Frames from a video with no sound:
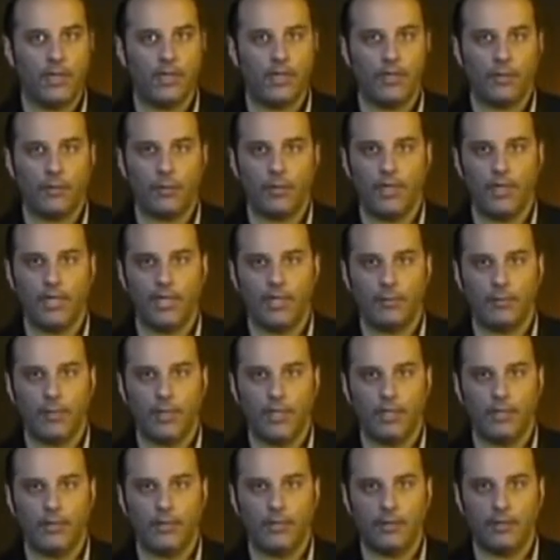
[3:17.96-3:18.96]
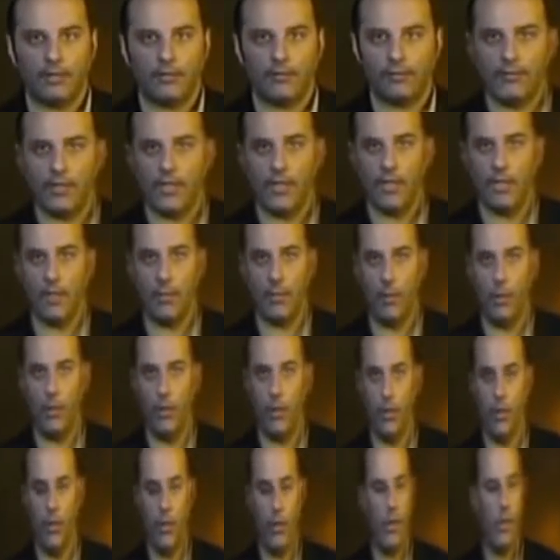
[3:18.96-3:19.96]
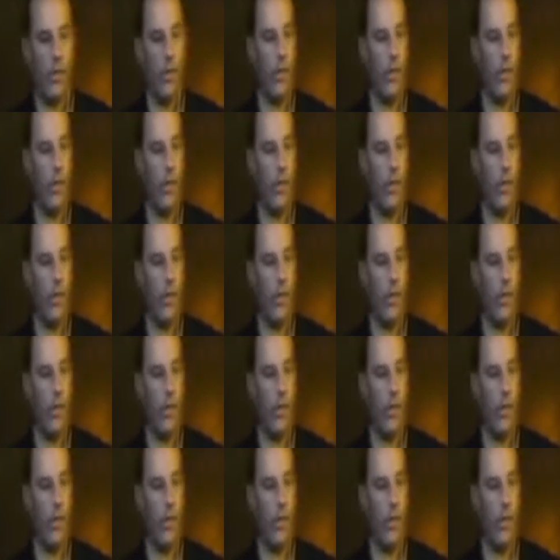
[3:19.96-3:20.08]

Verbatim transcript: not in bringing peace and feeding the poor,